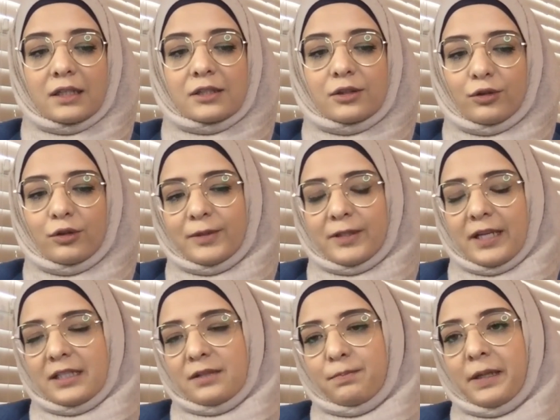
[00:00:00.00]
groups
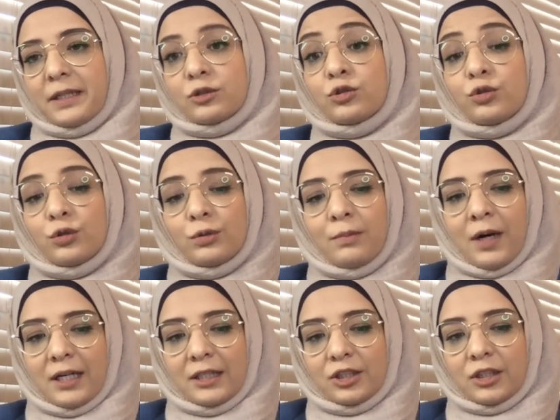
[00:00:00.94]
that spent too
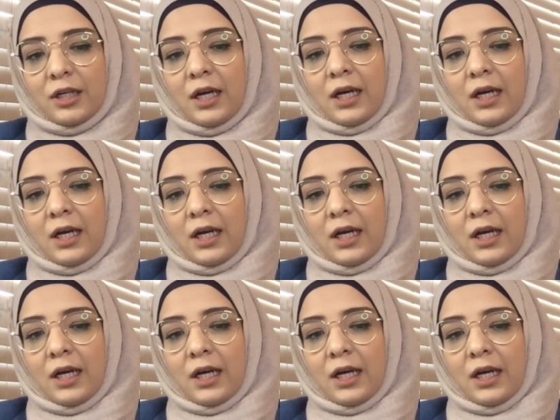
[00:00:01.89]
much